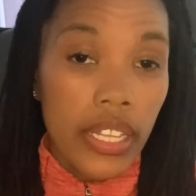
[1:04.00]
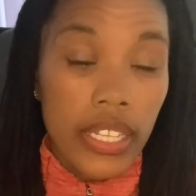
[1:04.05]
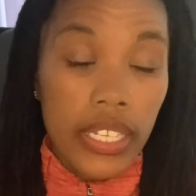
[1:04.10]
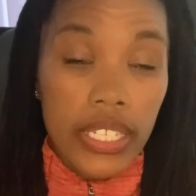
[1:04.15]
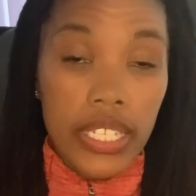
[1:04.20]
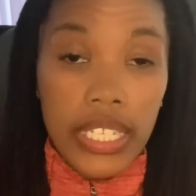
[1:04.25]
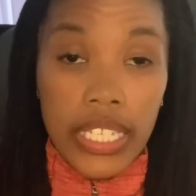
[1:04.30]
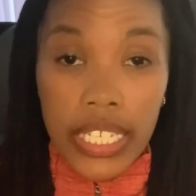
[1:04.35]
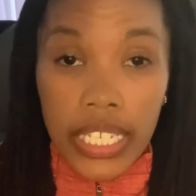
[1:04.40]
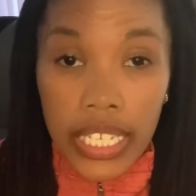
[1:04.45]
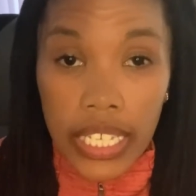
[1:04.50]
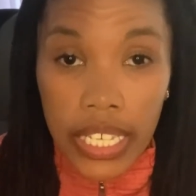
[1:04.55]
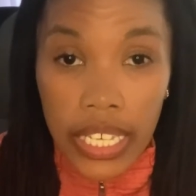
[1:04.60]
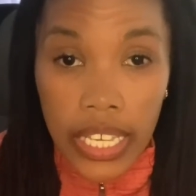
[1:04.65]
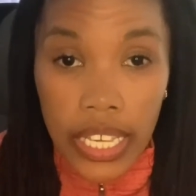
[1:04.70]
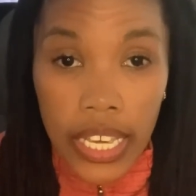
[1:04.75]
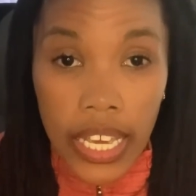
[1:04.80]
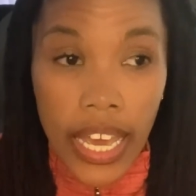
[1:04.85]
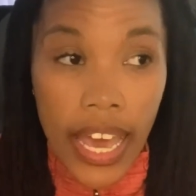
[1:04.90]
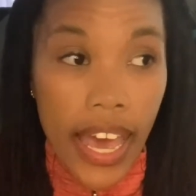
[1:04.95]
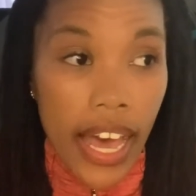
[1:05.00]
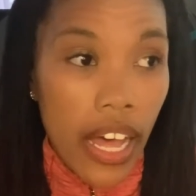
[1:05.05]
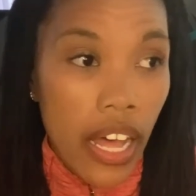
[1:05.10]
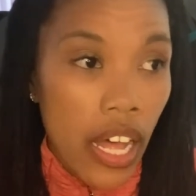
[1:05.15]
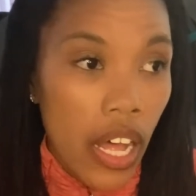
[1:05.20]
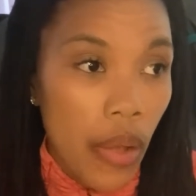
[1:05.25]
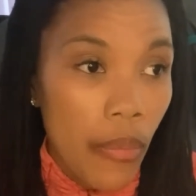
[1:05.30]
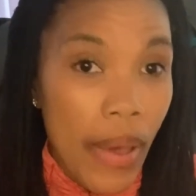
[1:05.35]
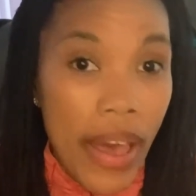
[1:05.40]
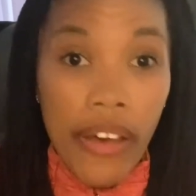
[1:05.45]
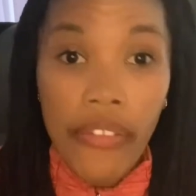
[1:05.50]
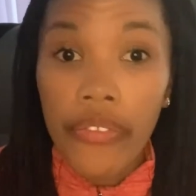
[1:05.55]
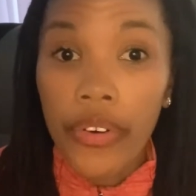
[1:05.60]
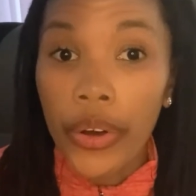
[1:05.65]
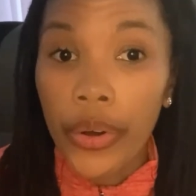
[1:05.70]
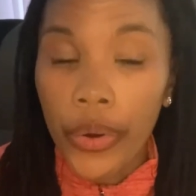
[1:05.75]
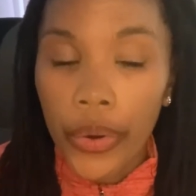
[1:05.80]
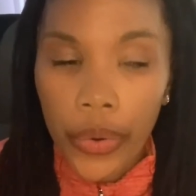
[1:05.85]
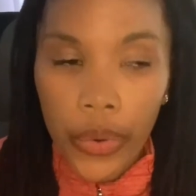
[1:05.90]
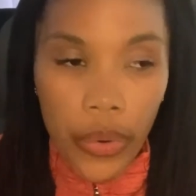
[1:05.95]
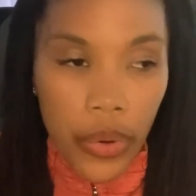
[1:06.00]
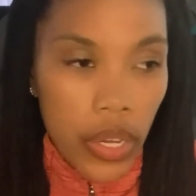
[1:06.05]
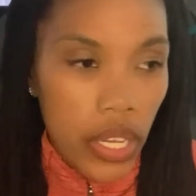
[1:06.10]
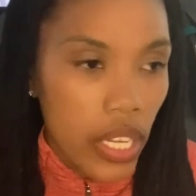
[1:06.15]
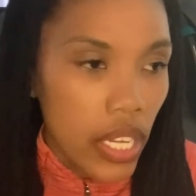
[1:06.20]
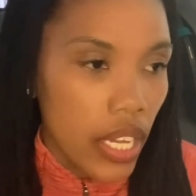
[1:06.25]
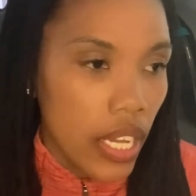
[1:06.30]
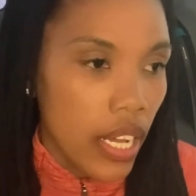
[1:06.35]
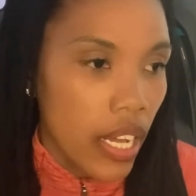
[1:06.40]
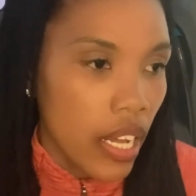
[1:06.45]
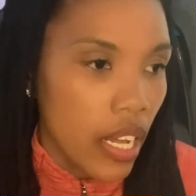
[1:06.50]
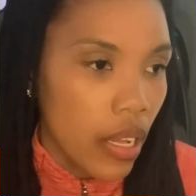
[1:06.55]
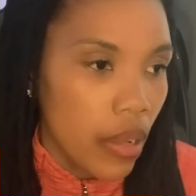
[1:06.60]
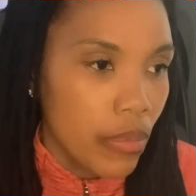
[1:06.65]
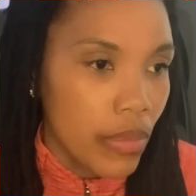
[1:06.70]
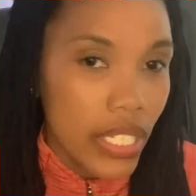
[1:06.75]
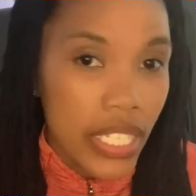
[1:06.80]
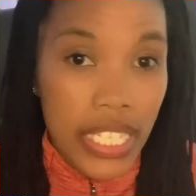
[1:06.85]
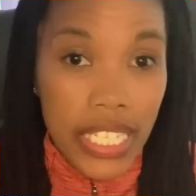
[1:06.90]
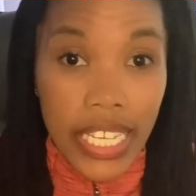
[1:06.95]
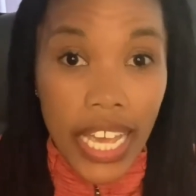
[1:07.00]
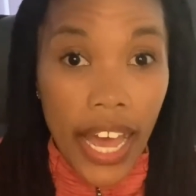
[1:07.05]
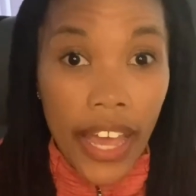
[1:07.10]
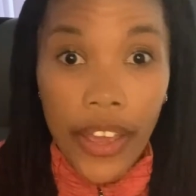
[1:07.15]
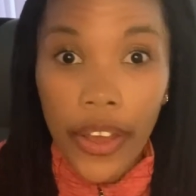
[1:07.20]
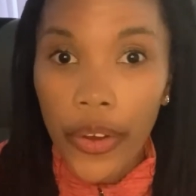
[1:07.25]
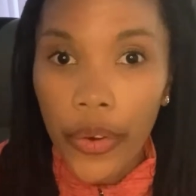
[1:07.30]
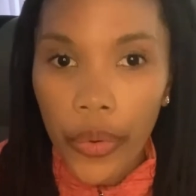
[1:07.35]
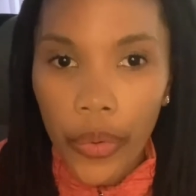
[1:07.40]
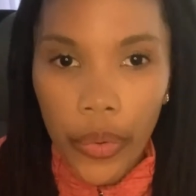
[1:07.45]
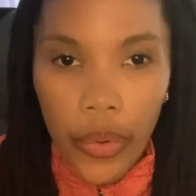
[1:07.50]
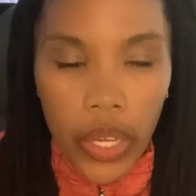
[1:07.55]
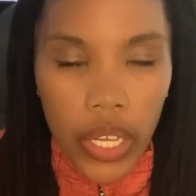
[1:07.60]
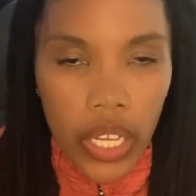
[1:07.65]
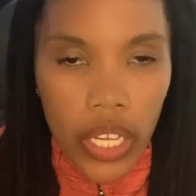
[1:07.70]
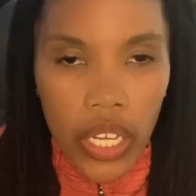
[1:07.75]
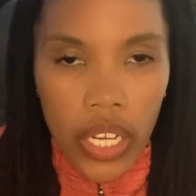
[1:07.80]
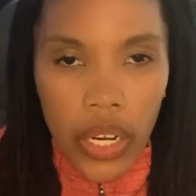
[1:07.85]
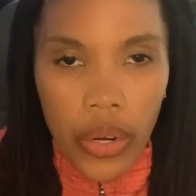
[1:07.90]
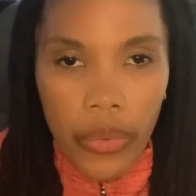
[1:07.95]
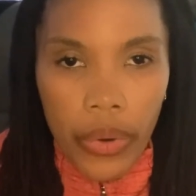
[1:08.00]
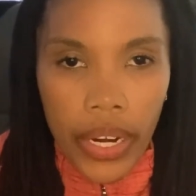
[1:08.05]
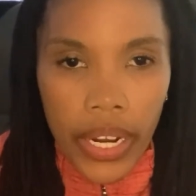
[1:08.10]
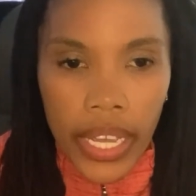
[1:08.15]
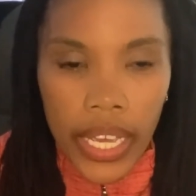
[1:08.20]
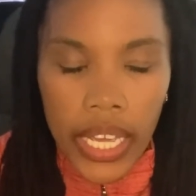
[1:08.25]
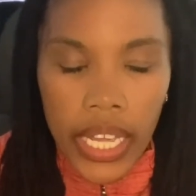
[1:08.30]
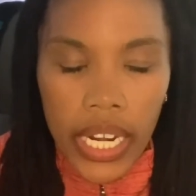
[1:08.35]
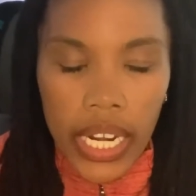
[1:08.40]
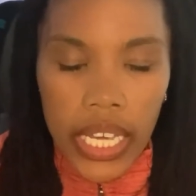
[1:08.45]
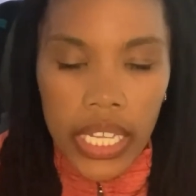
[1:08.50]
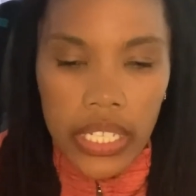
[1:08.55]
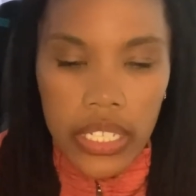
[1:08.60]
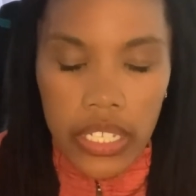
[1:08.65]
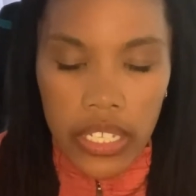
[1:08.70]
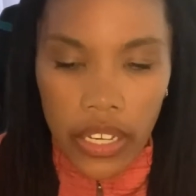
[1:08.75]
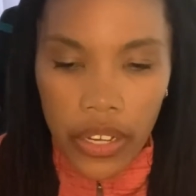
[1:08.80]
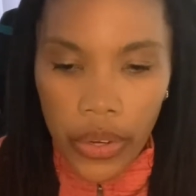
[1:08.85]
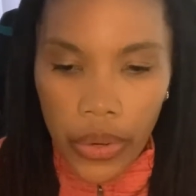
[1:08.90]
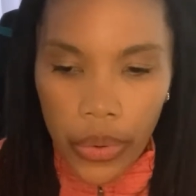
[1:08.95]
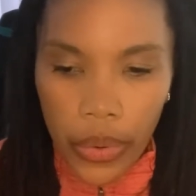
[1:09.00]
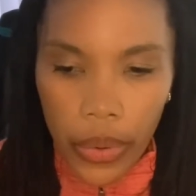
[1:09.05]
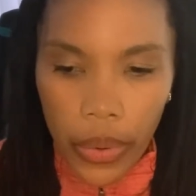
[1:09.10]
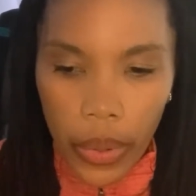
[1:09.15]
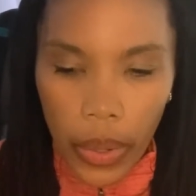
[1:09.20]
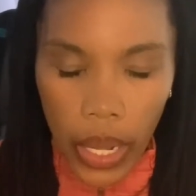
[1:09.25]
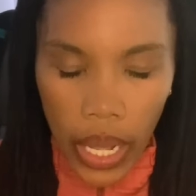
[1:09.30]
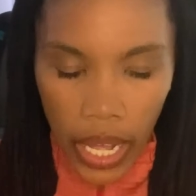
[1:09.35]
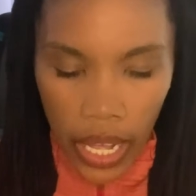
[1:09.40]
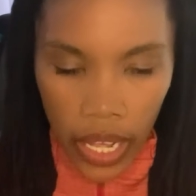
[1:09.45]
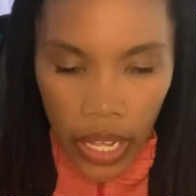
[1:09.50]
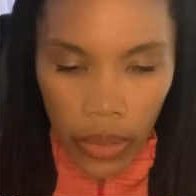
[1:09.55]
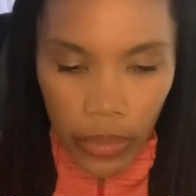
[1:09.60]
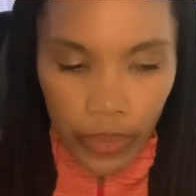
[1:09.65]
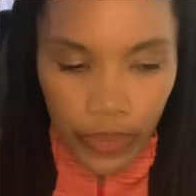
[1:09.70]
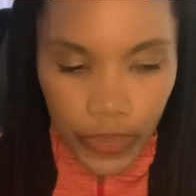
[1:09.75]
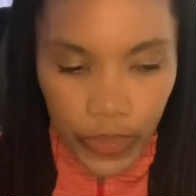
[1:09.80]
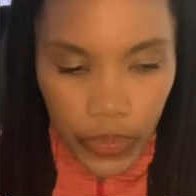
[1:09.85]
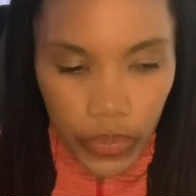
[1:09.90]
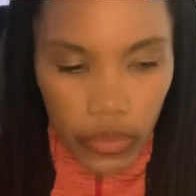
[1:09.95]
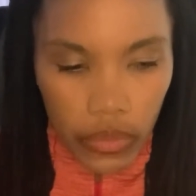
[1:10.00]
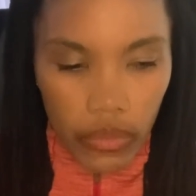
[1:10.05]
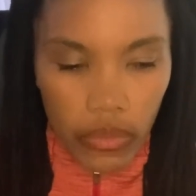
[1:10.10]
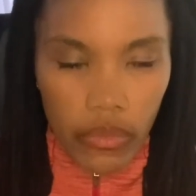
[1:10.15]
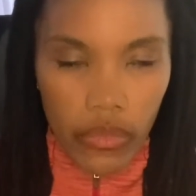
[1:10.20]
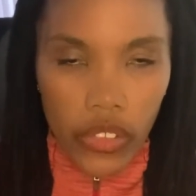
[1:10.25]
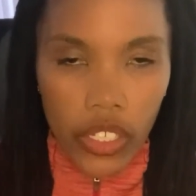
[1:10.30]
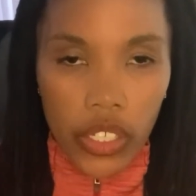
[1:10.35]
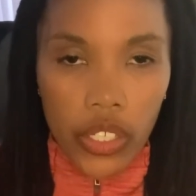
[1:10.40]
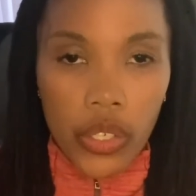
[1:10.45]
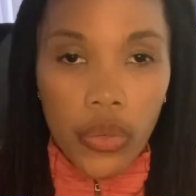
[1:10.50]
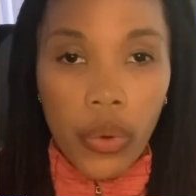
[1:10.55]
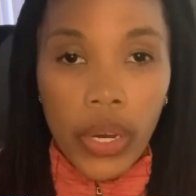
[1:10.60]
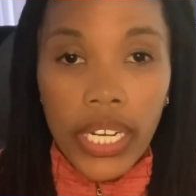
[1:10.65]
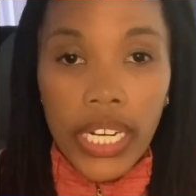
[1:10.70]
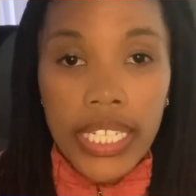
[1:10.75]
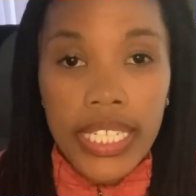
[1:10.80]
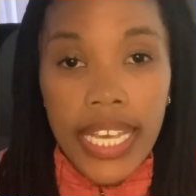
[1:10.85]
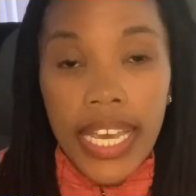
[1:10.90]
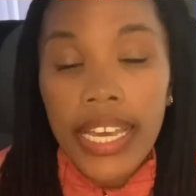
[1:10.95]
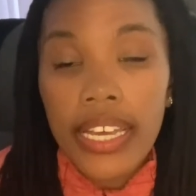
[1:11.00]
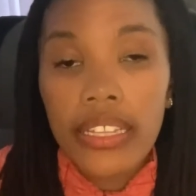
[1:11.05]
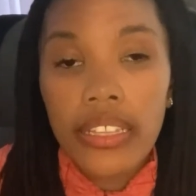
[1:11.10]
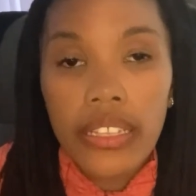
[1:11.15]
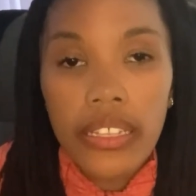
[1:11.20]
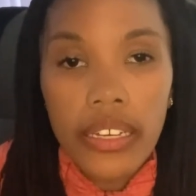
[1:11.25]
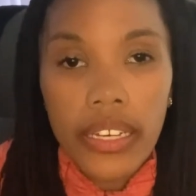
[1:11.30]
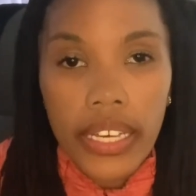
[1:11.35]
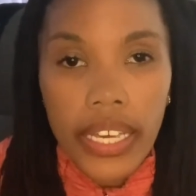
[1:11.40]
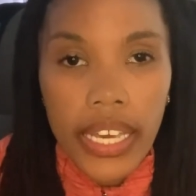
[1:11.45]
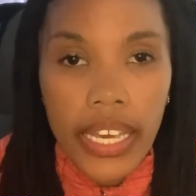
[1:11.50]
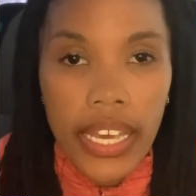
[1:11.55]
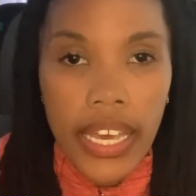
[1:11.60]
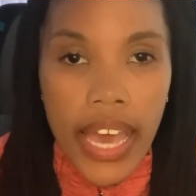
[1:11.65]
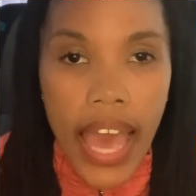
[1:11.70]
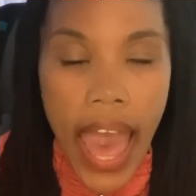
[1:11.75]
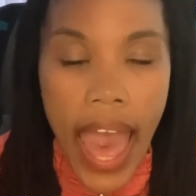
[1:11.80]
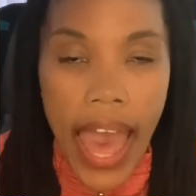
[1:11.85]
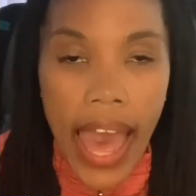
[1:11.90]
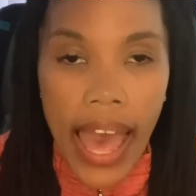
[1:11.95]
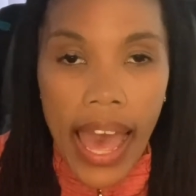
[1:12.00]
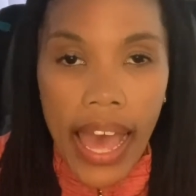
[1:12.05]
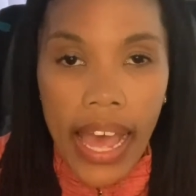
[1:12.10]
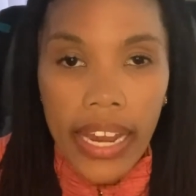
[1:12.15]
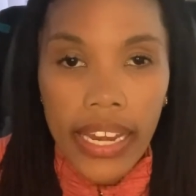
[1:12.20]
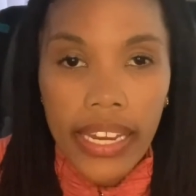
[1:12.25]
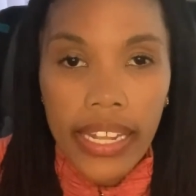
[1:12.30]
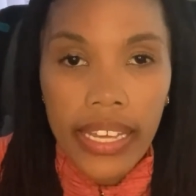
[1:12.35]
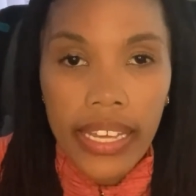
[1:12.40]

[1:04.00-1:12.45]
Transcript: the CFO, the CIO, right? And so you want to take a look at